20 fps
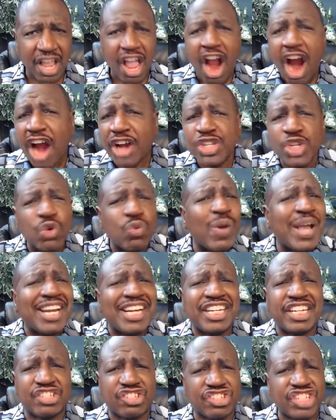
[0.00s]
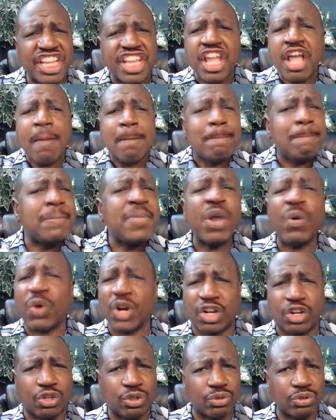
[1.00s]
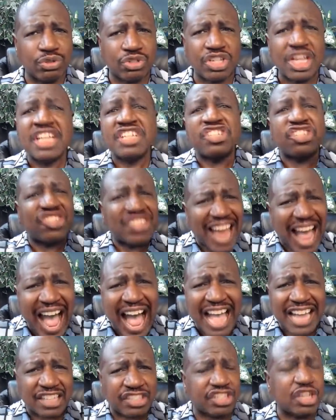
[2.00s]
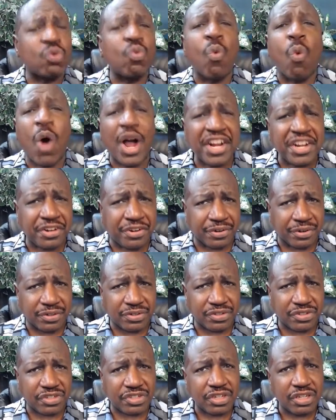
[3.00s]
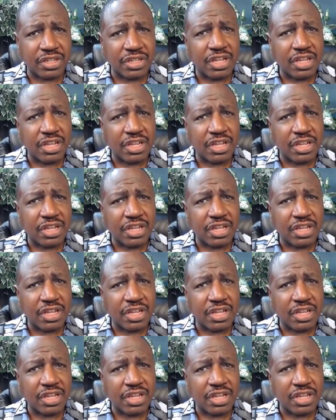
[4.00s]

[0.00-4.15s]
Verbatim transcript: Are you ready to see miracles, signs, and wonders?